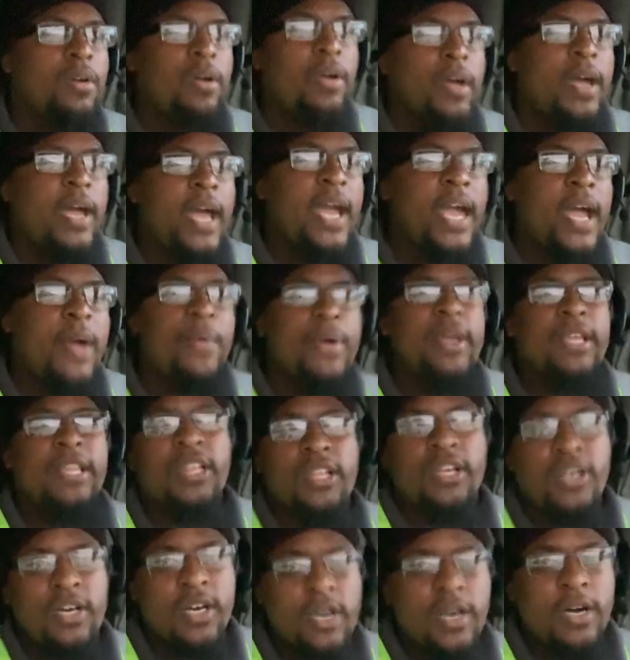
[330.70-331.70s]
and we
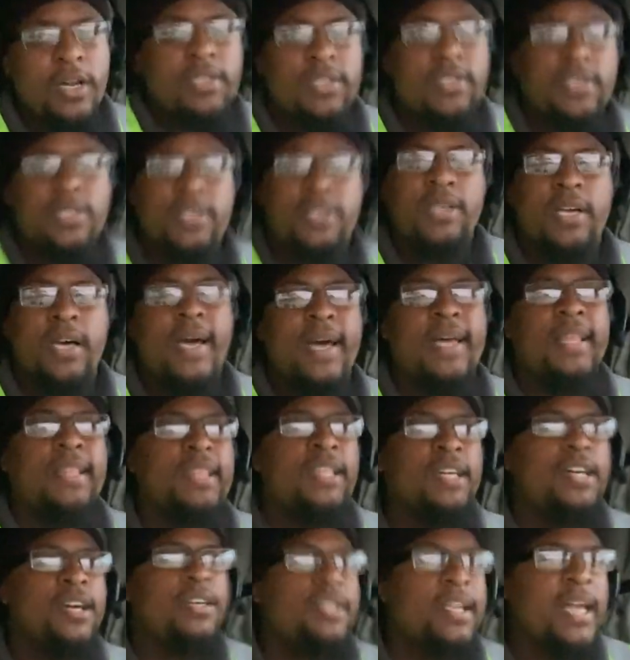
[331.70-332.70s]
looked. I
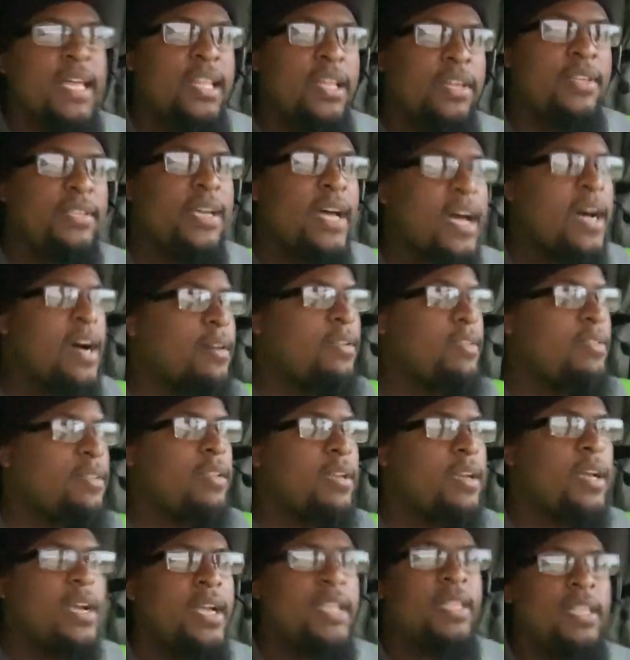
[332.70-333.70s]
looked out
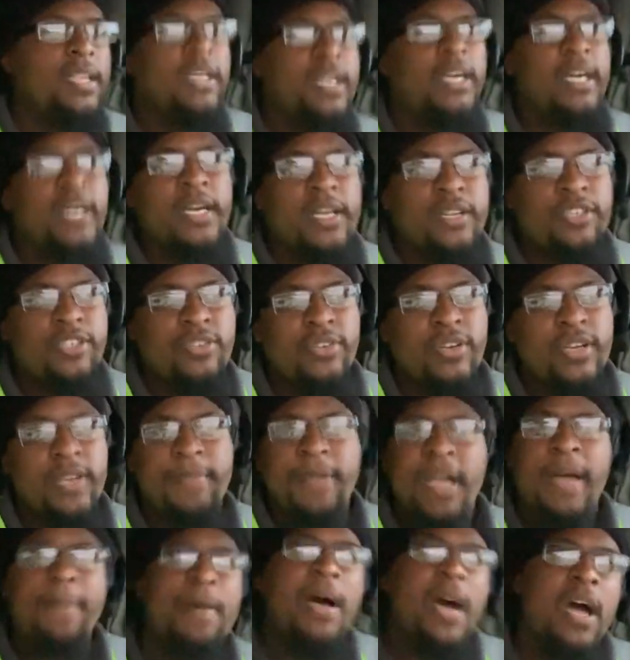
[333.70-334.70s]
in the country. I mean,
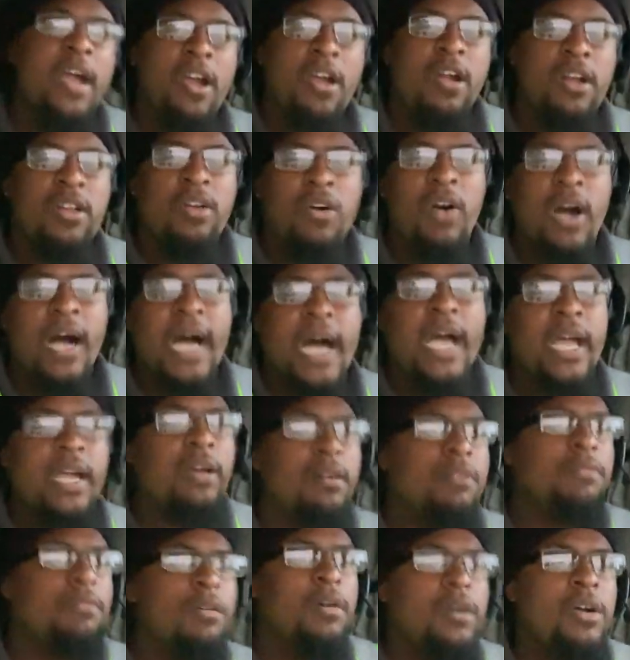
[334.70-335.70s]
I'm out here in
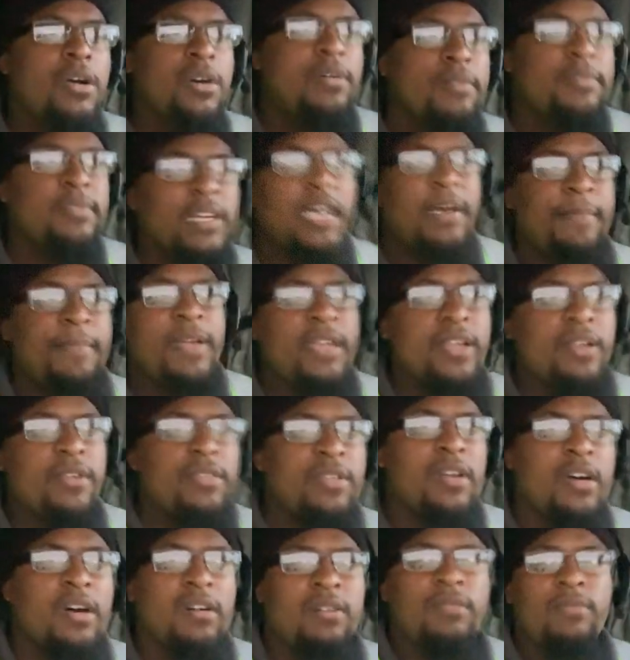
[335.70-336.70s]
Ohio, so I mean,
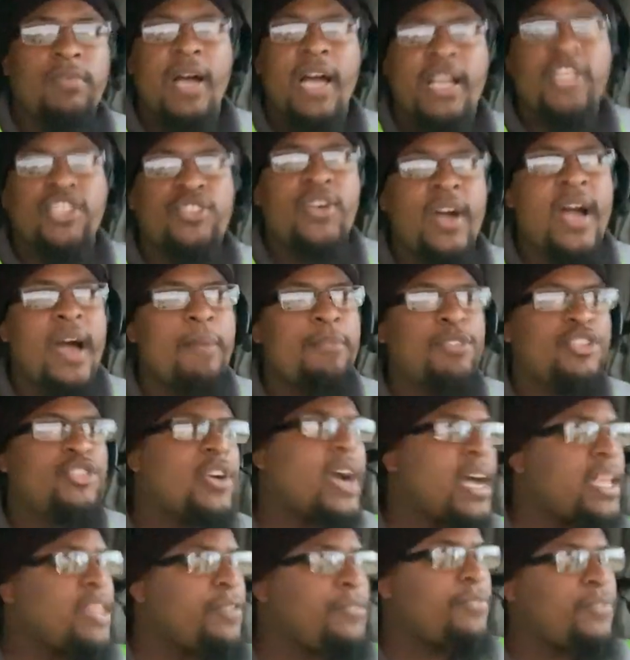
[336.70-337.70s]
I was
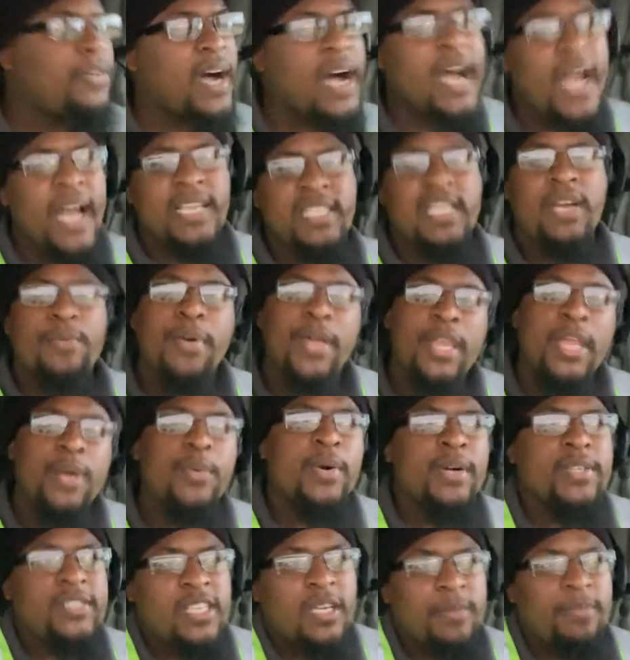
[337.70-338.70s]
trying to find because I really
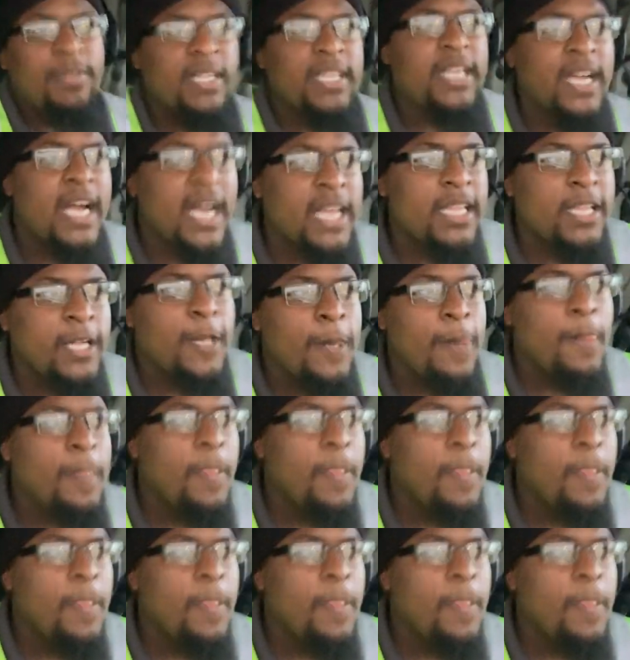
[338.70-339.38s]
want something kind of,